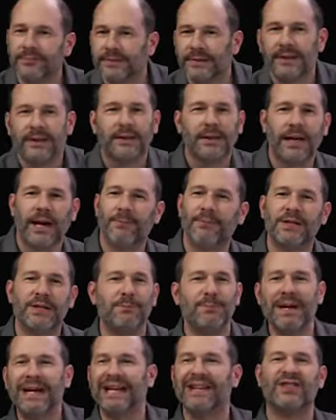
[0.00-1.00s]
Like I'm
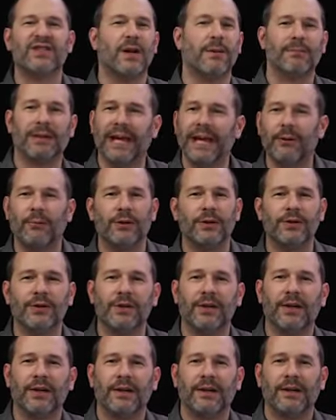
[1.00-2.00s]
speaking some language.
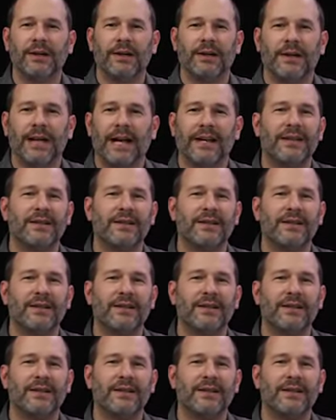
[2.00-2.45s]
That